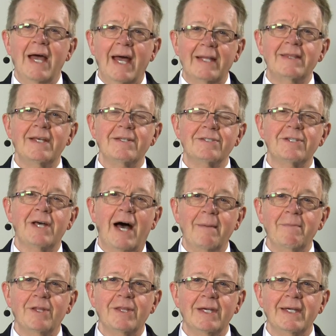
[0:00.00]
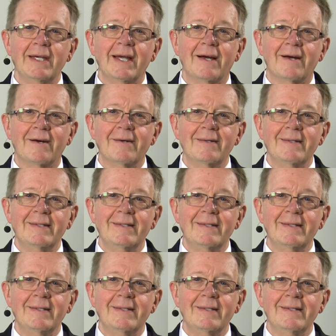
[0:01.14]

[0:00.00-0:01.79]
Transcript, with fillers: at this time of the year.